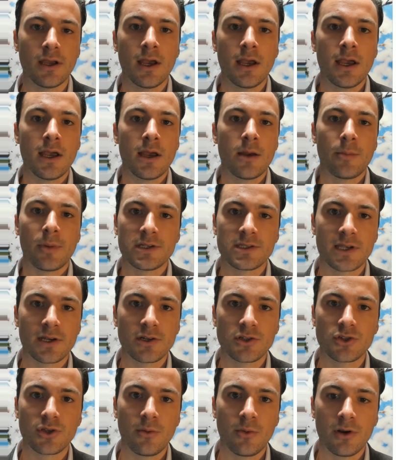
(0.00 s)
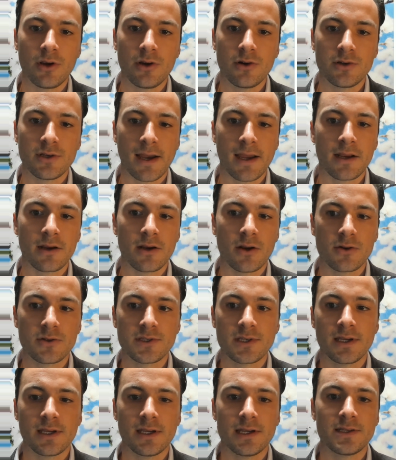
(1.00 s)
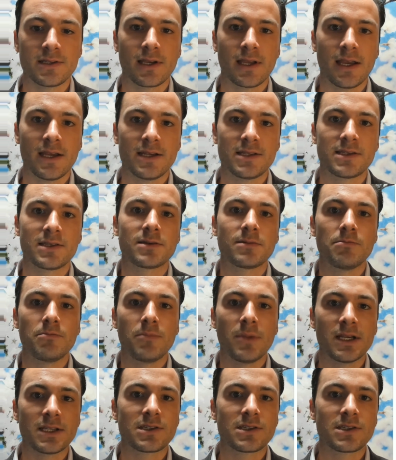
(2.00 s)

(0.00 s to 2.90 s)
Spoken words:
but essentially what you're diagnosing is a case that's missed in